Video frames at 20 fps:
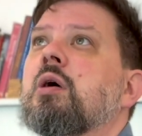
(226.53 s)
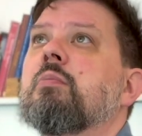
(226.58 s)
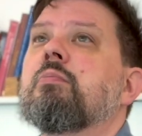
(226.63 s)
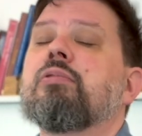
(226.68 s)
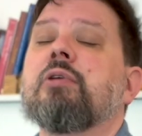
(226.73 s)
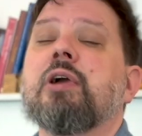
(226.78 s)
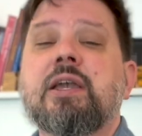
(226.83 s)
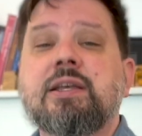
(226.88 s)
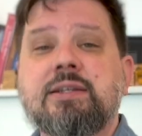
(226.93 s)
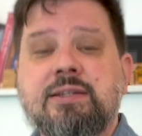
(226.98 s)

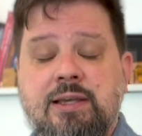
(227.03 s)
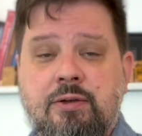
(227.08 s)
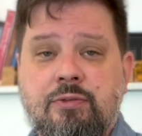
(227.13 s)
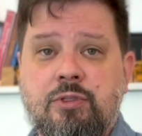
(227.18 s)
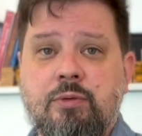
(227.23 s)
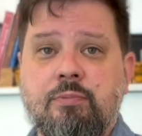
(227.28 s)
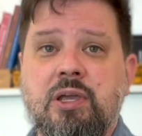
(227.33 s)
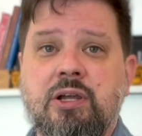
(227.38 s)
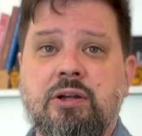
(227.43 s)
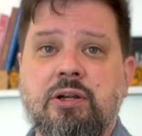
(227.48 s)
break down
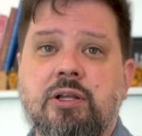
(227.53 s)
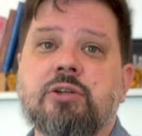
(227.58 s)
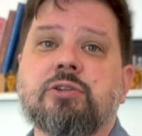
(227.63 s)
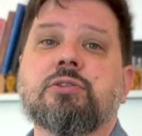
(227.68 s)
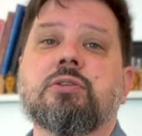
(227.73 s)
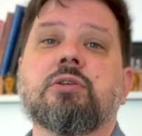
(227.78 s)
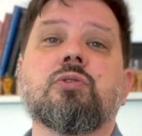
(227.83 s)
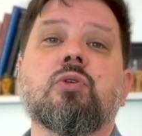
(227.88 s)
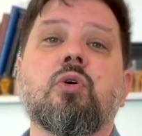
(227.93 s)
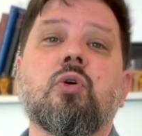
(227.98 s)
the
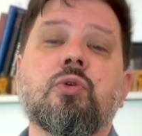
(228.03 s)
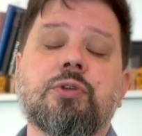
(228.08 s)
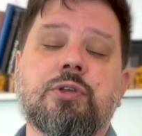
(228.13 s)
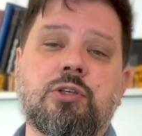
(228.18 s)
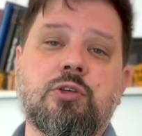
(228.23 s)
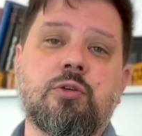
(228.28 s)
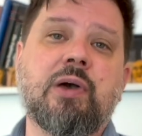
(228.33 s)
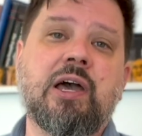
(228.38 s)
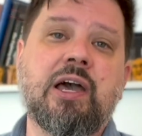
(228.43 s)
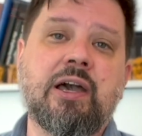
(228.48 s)
barriers that are holding
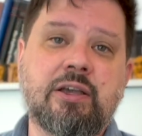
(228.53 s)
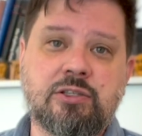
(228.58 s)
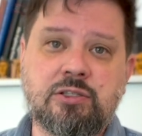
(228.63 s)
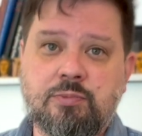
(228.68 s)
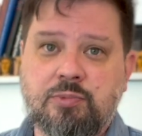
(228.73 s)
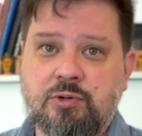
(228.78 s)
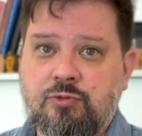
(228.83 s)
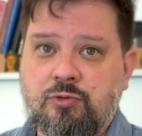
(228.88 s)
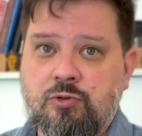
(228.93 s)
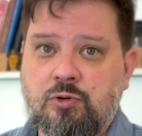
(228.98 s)
you back as a
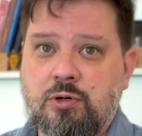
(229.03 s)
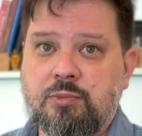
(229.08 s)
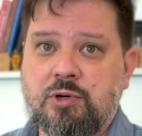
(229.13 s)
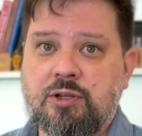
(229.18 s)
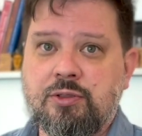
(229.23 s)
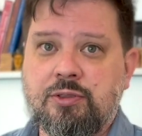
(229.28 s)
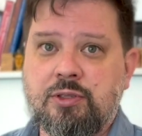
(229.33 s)
performer.